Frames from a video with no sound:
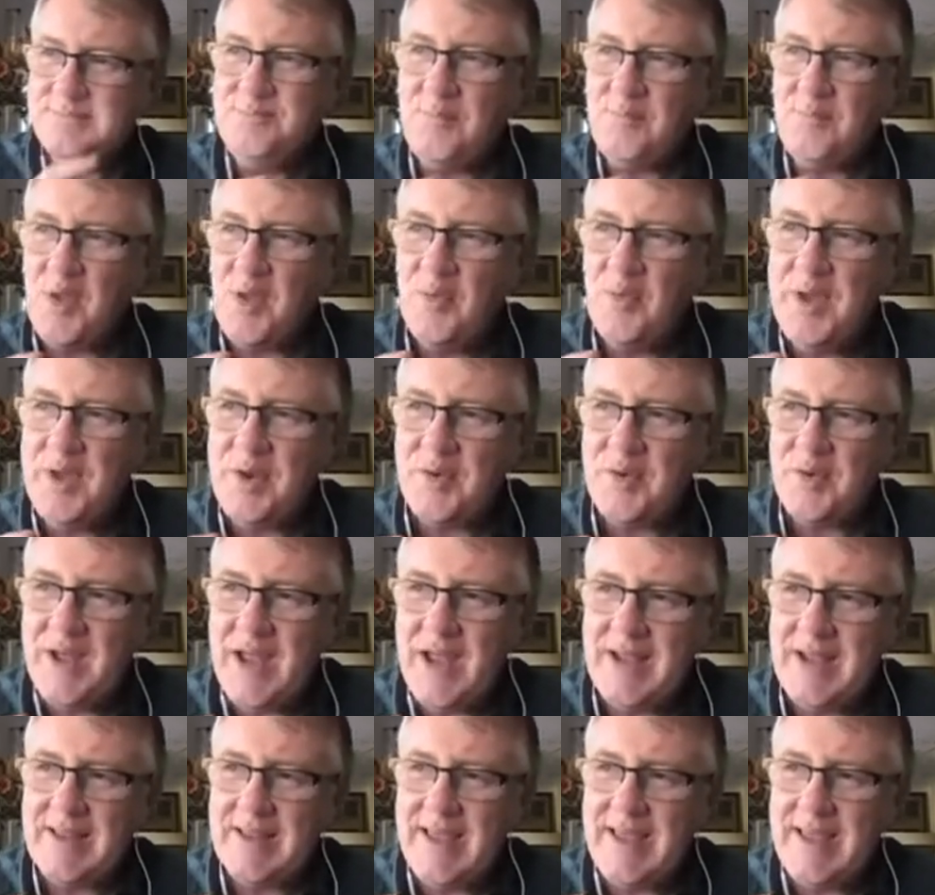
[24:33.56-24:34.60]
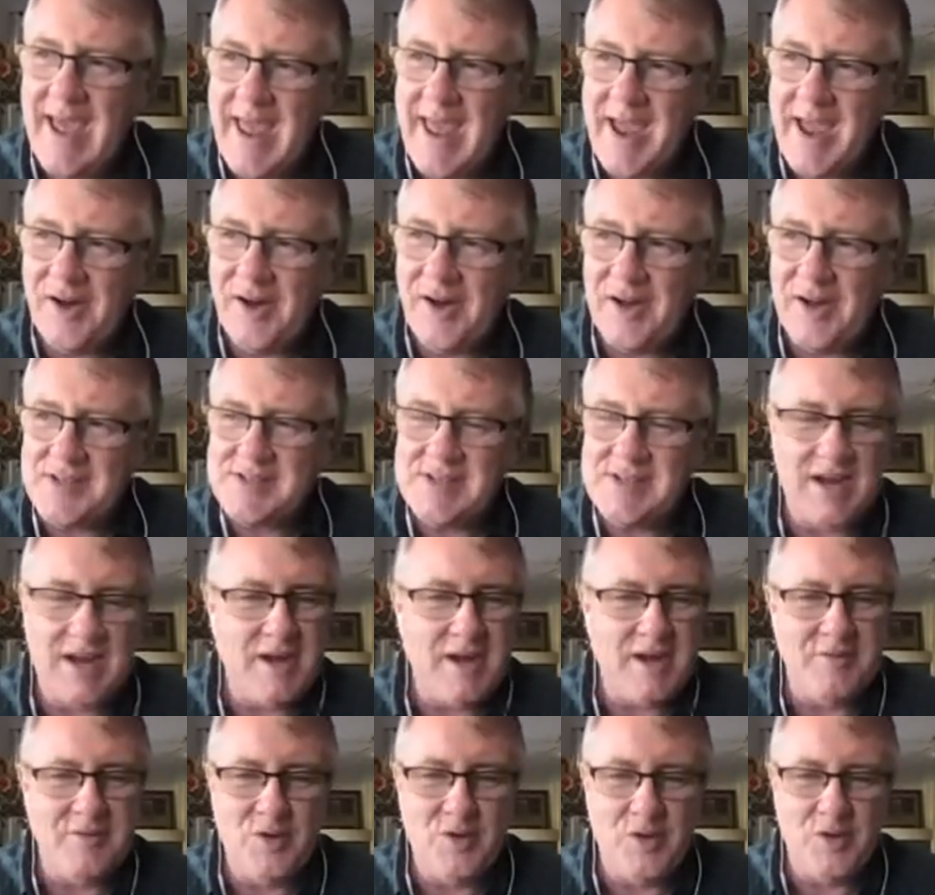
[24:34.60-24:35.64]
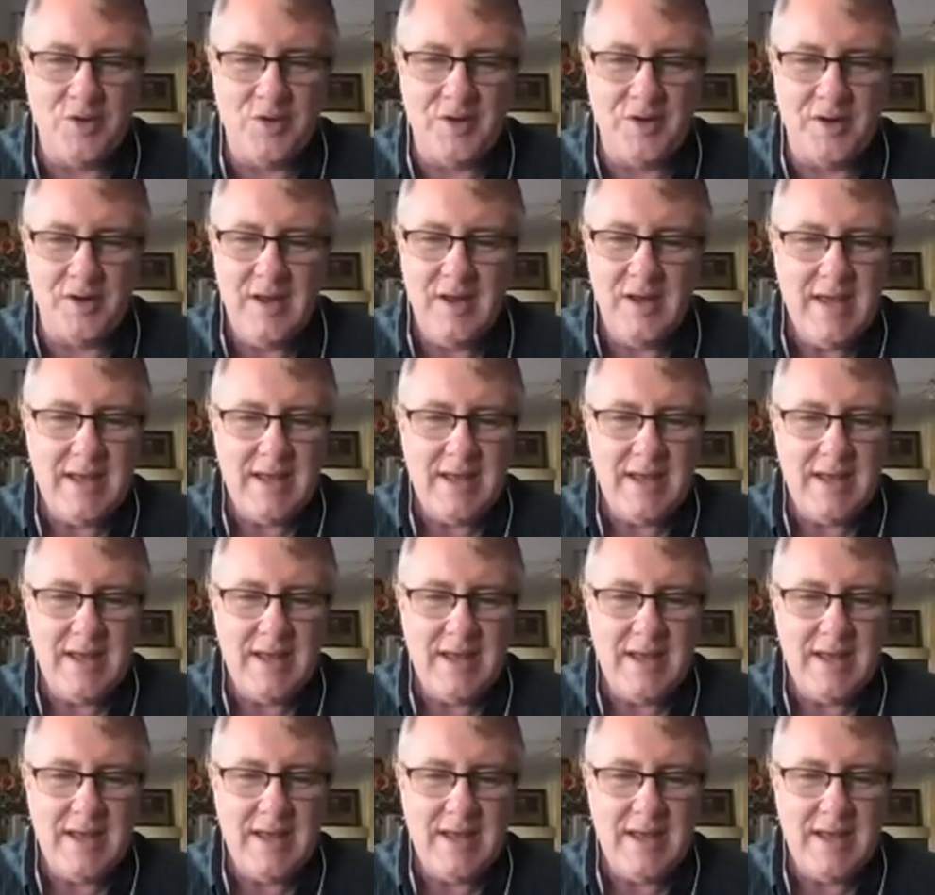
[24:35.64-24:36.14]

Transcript: We create chaos out of order.